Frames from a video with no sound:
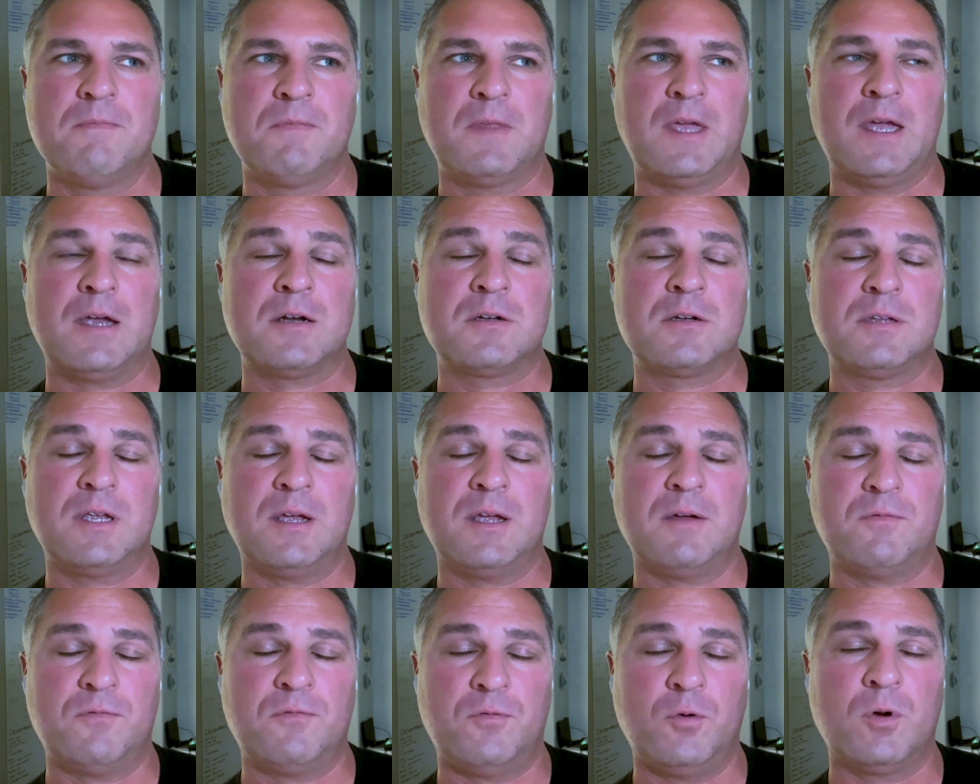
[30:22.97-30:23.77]
I actually
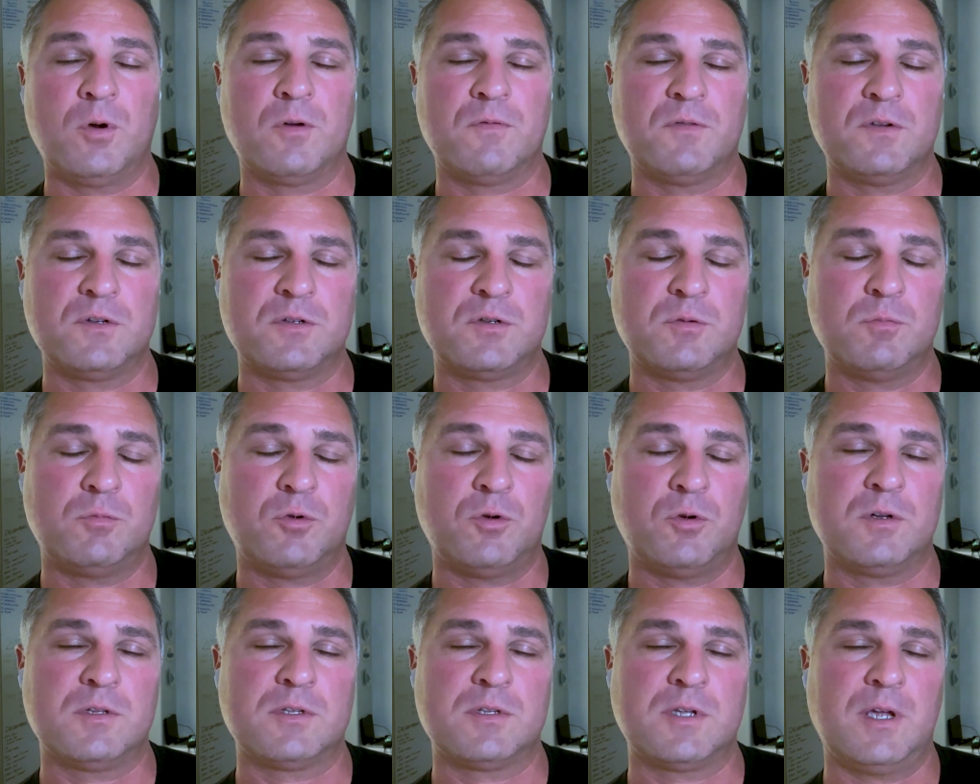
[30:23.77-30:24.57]
have 4 vision
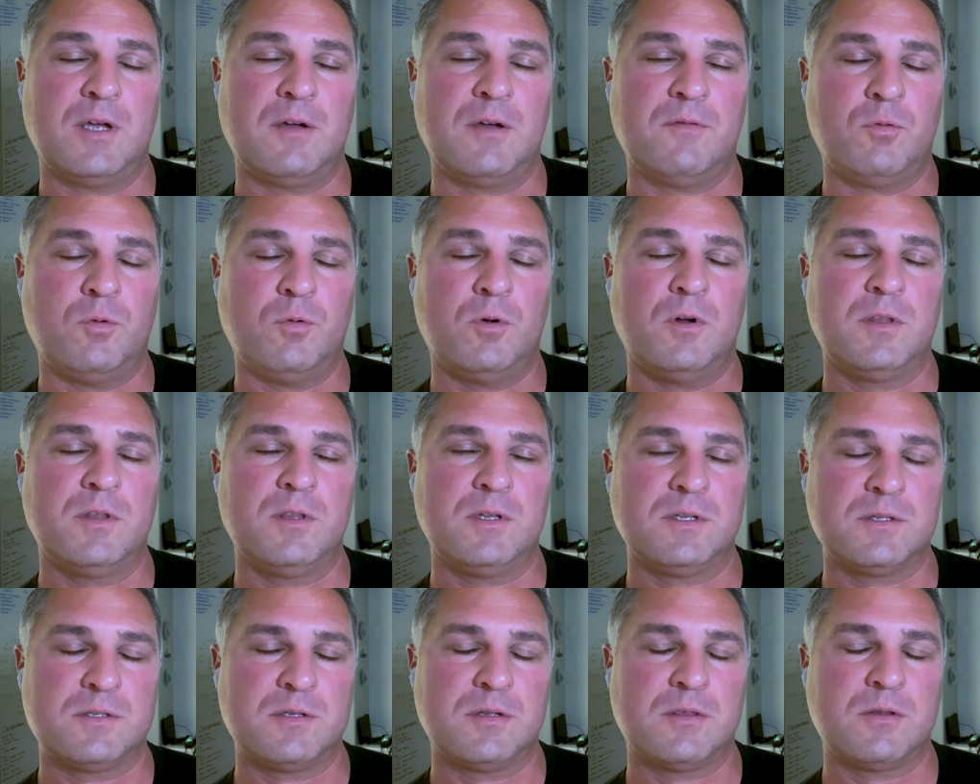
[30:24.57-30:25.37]
boards. I have one
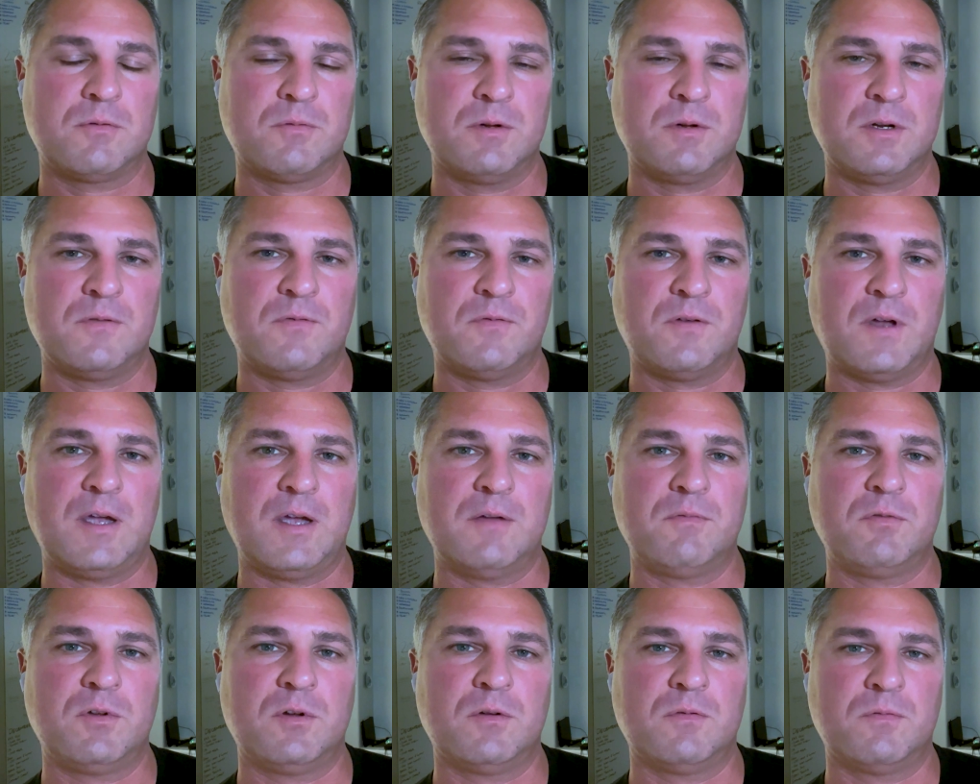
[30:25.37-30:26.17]
that's a 3 to
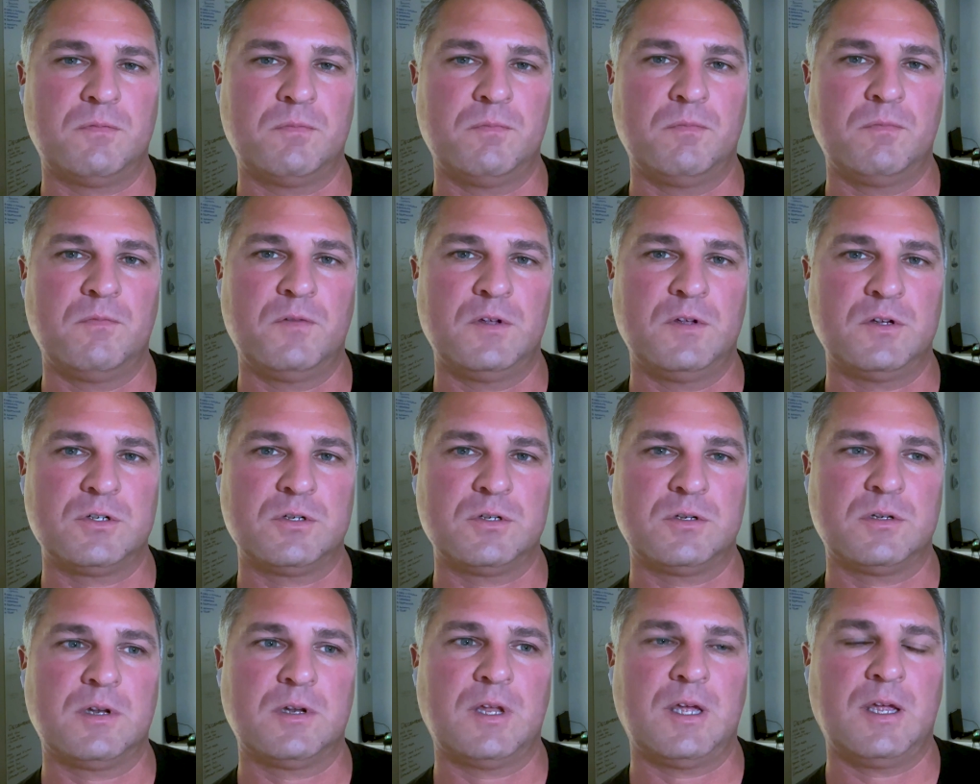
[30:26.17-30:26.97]
5 year
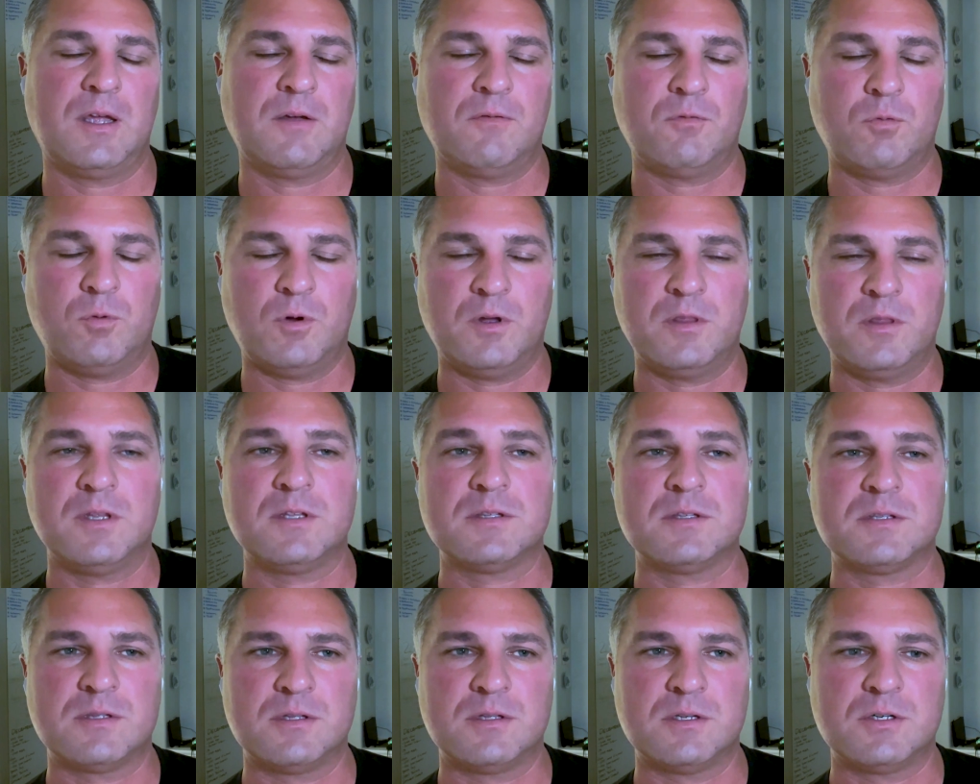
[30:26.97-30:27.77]
vision. I have one
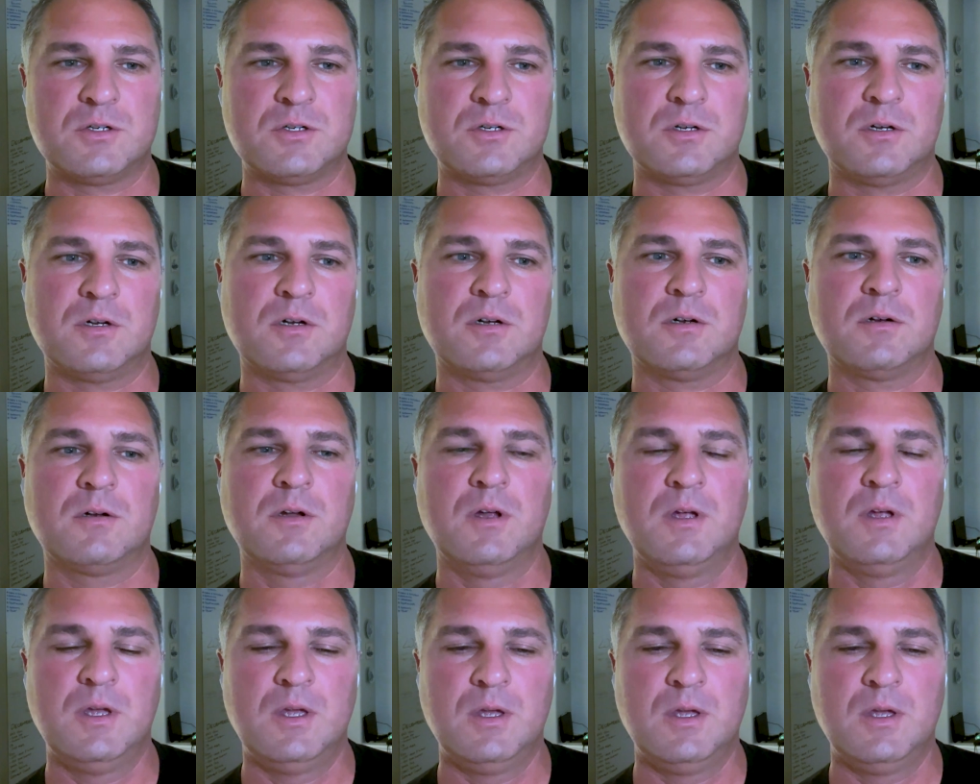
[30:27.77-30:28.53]
that's this year,